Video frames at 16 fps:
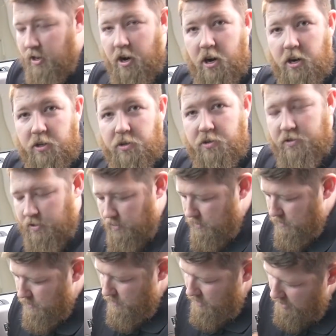our little
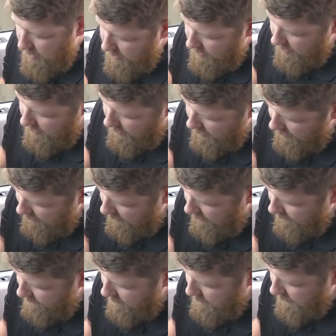circle
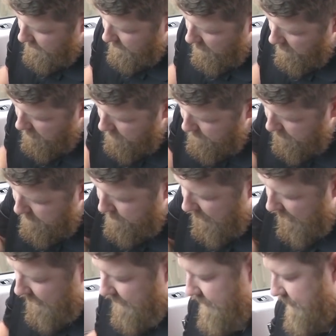from this arm back